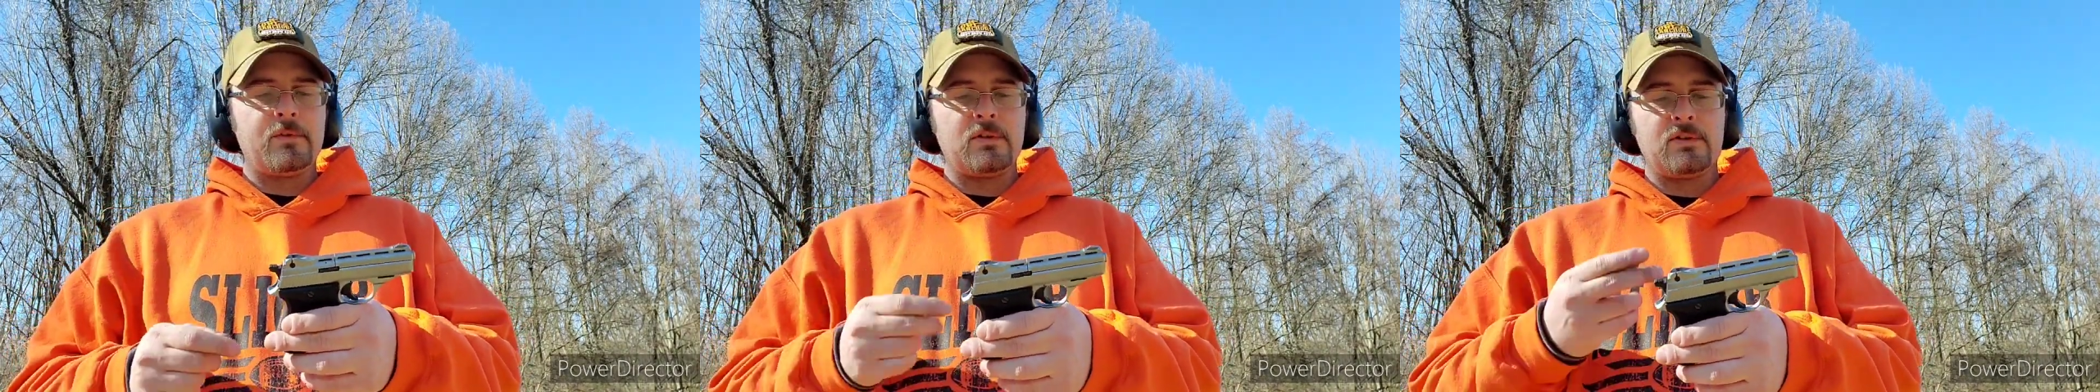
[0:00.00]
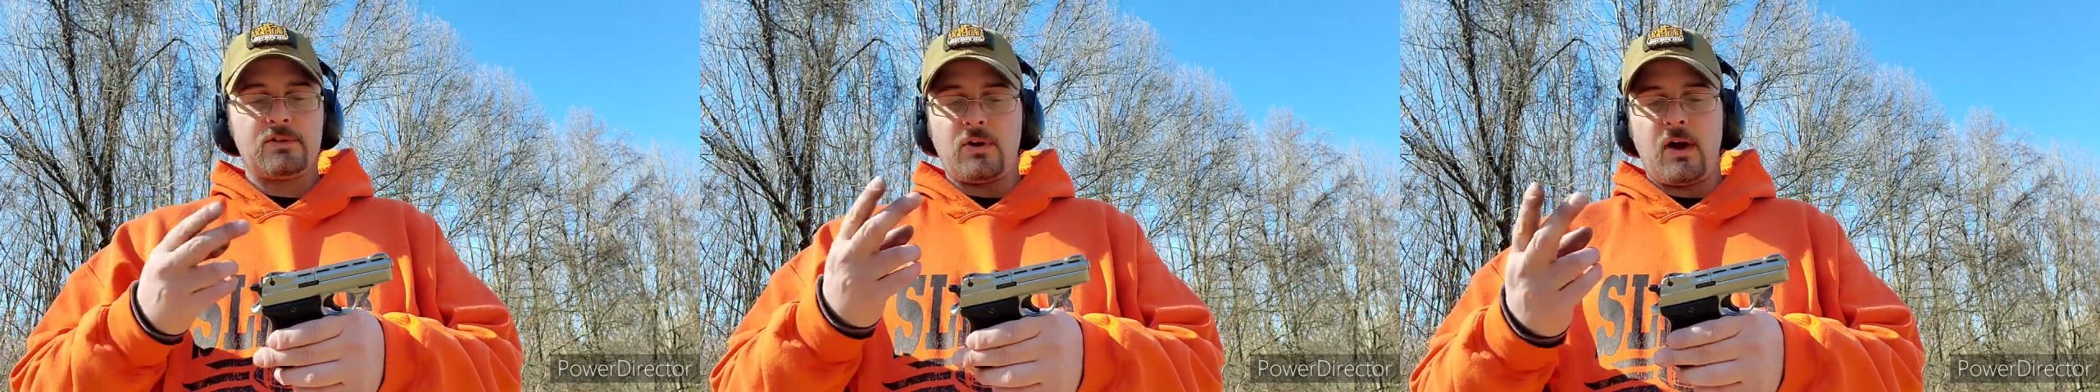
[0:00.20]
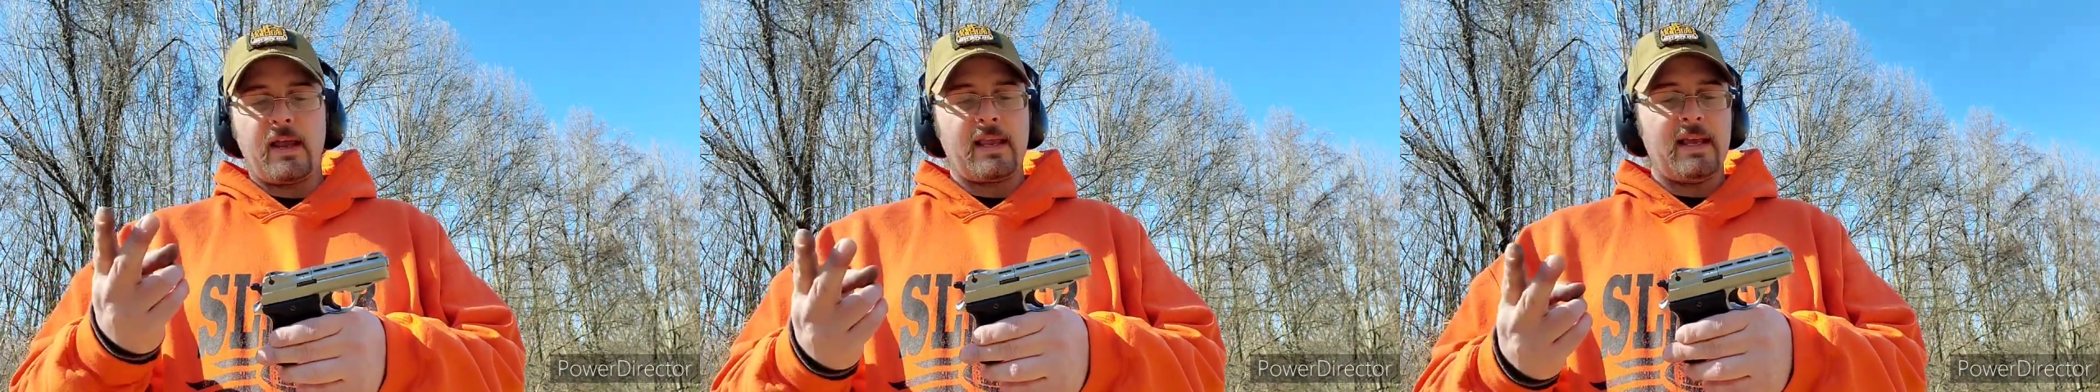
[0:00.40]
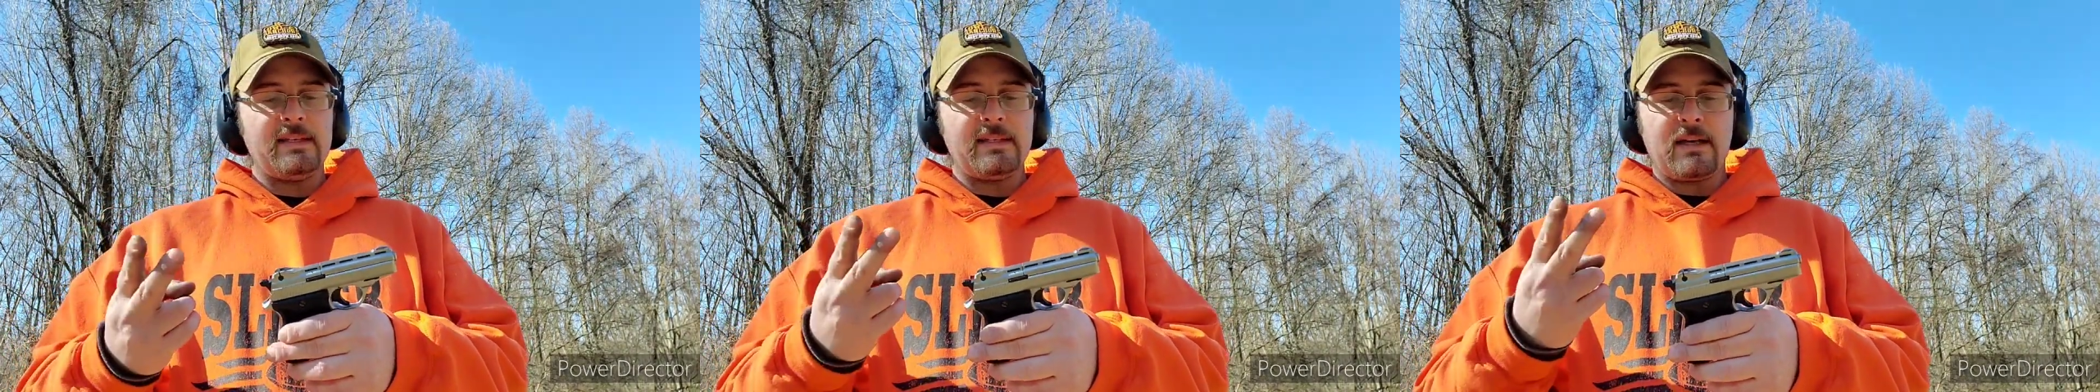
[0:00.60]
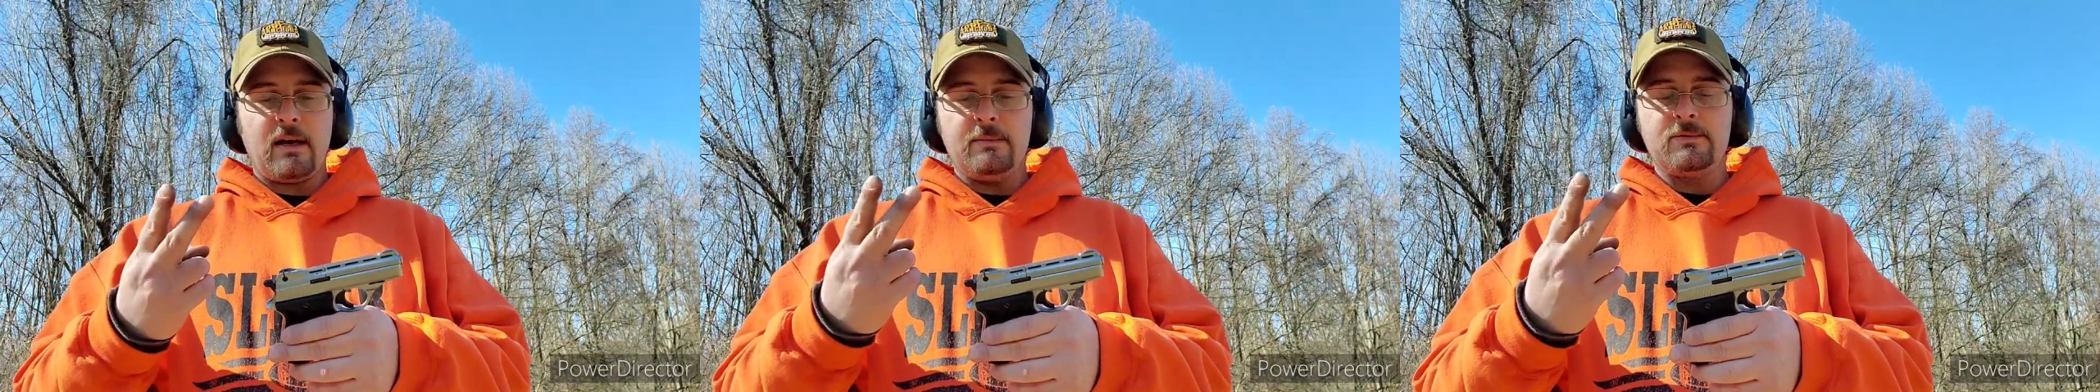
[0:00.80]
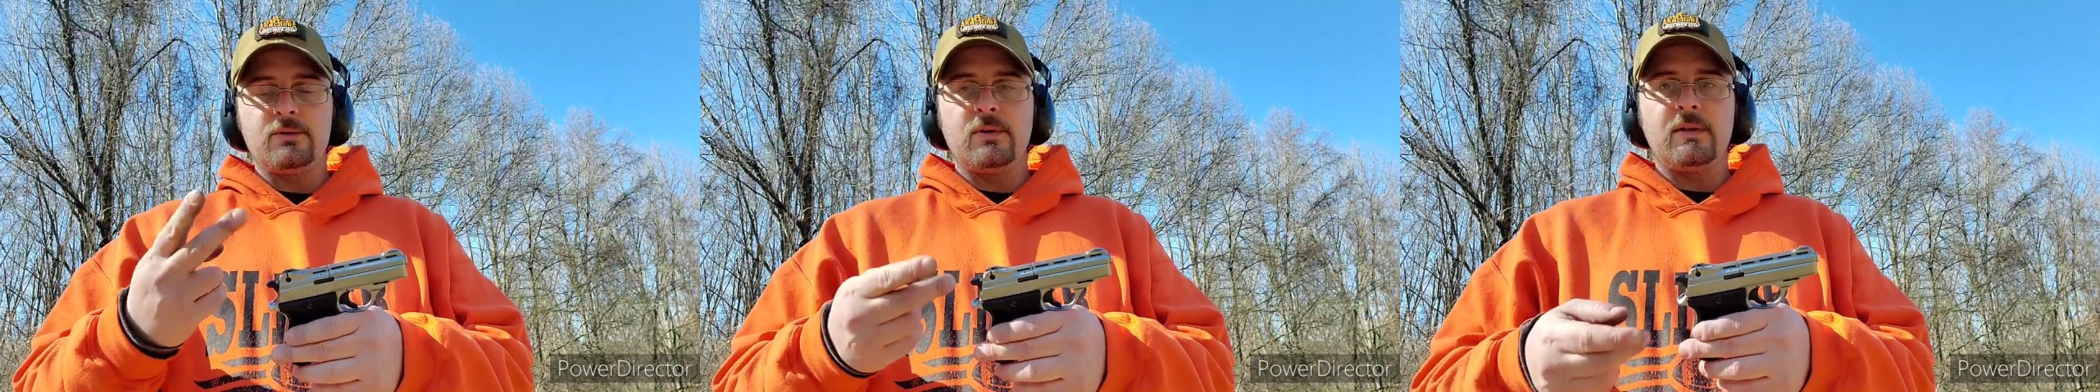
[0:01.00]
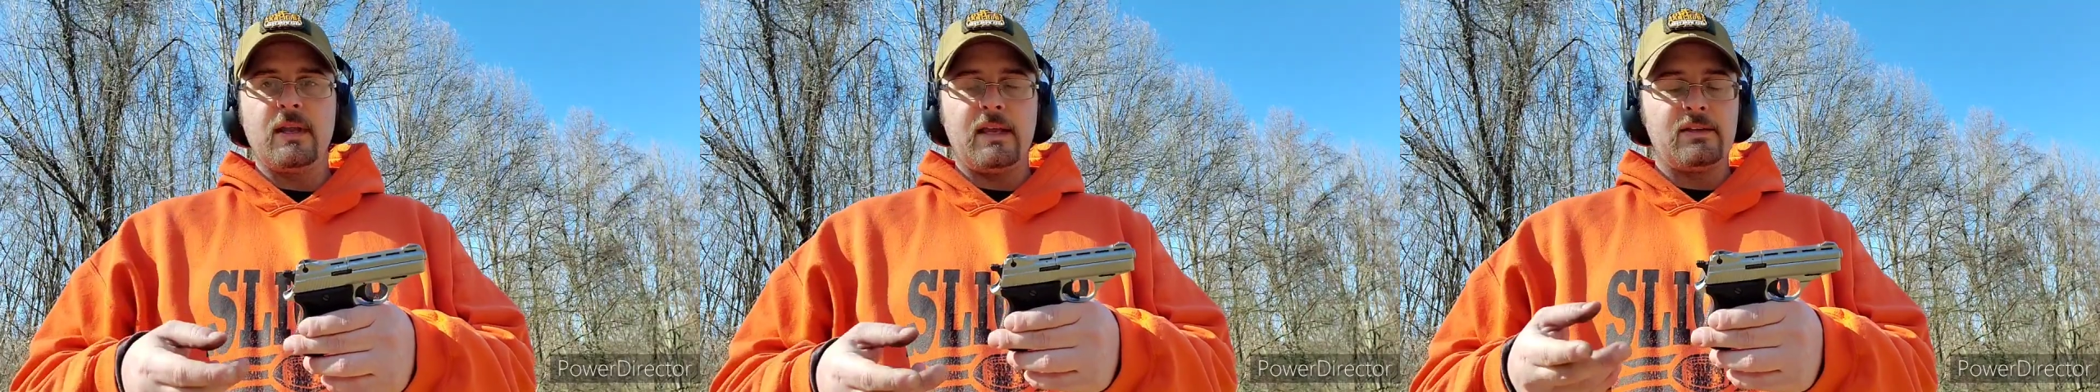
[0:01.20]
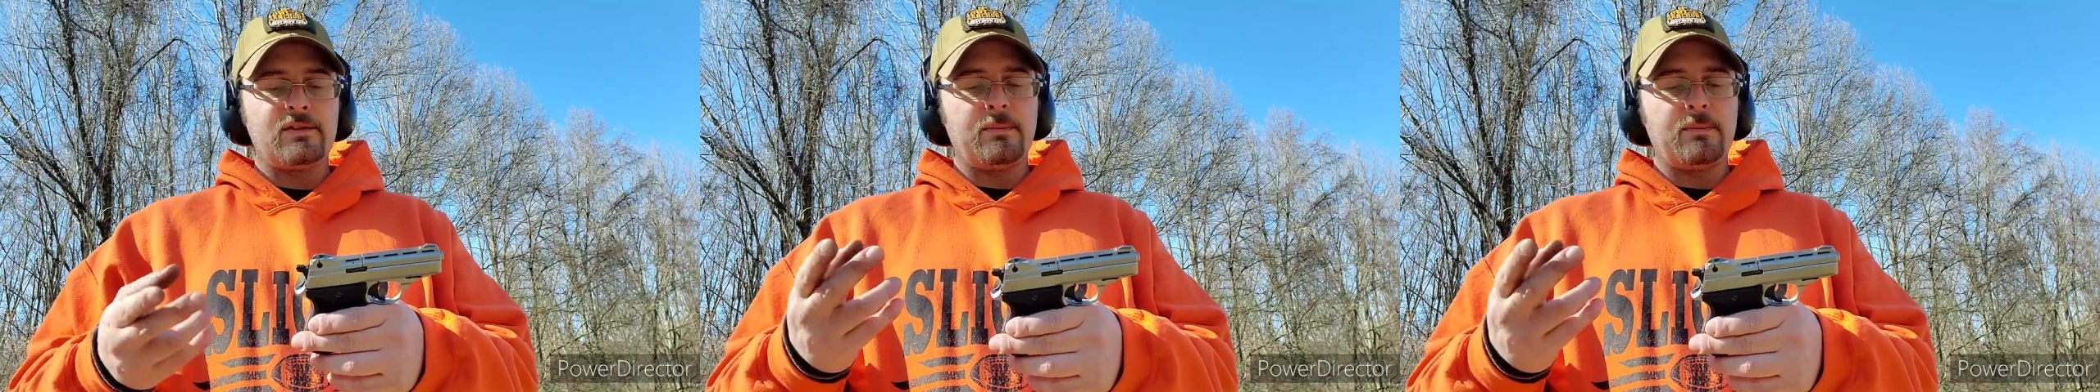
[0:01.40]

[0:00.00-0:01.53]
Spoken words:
So I guess it's